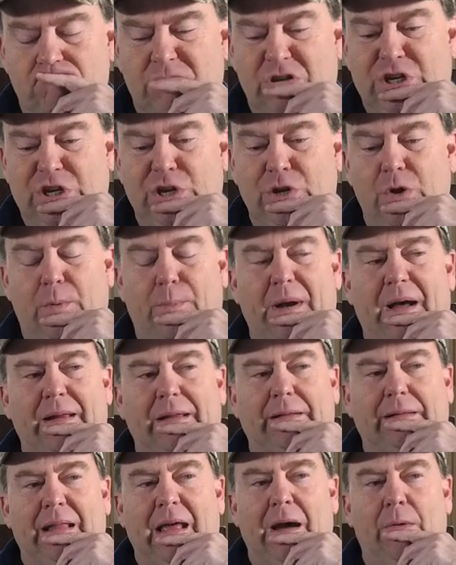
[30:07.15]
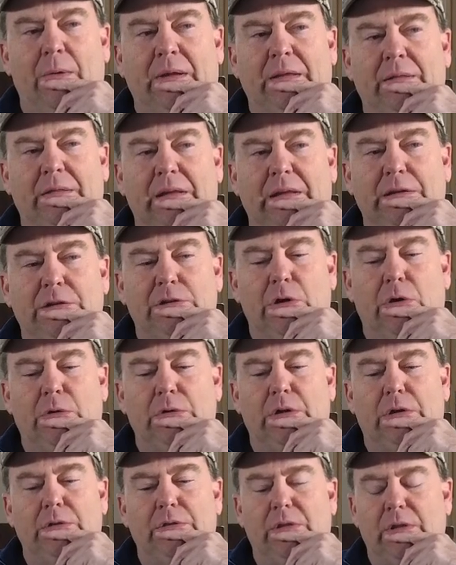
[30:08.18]
She knew about it, allowing the,
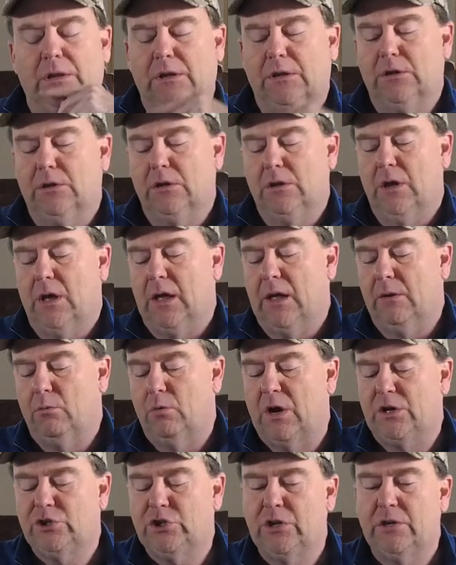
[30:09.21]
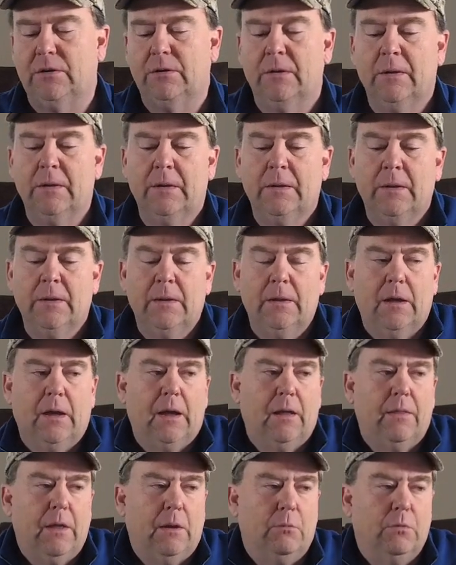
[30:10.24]
uh, the uh, Russian
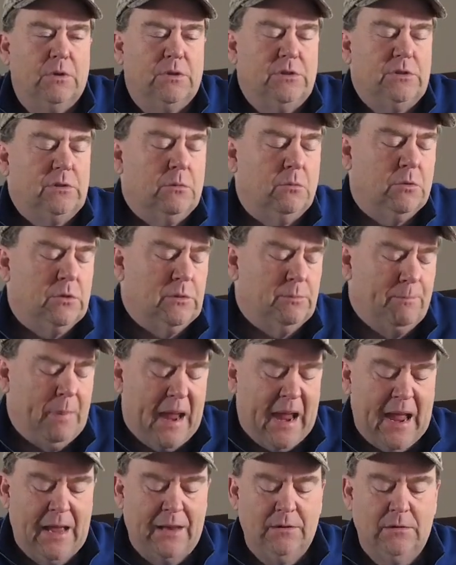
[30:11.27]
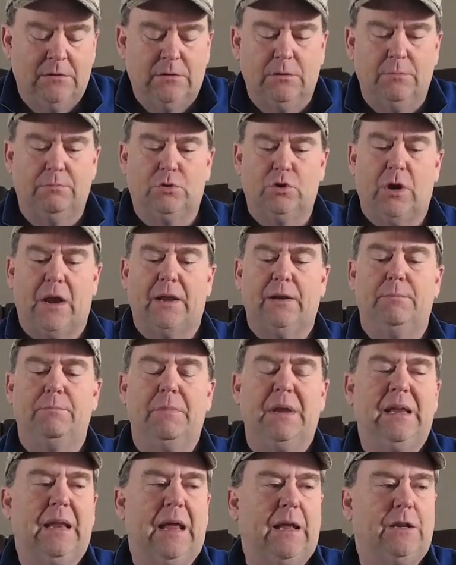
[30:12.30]
uh, that was, was banned to try to
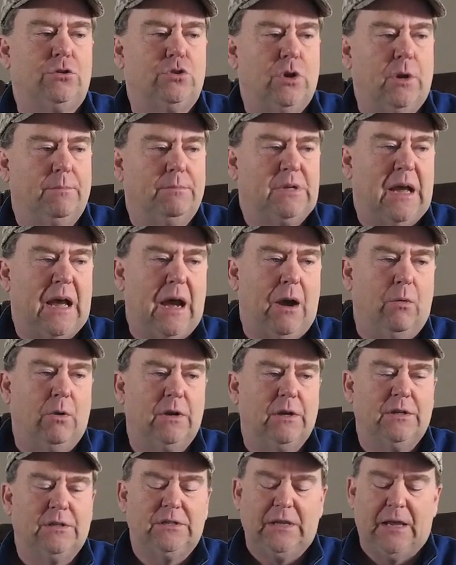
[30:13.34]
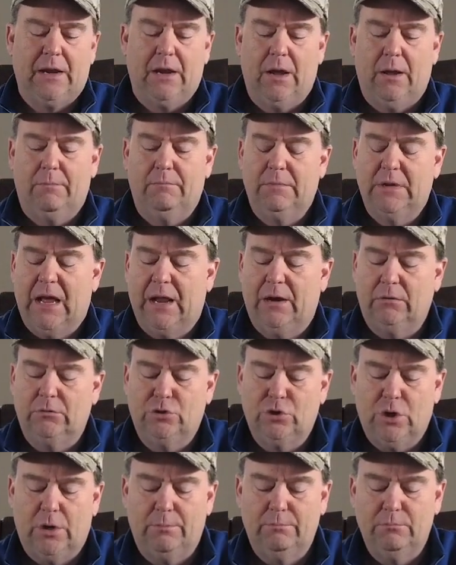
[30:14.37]
meet at Trump Tower to set up
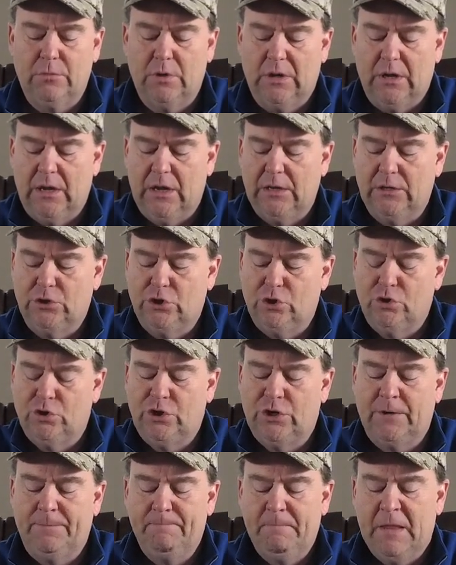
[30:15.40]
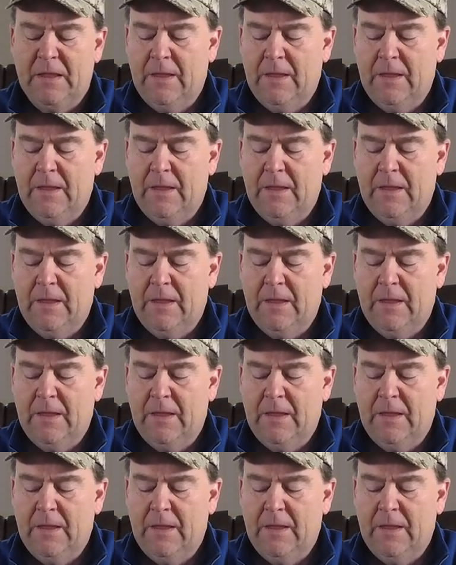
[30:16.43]
Donald Trump uh, Jr.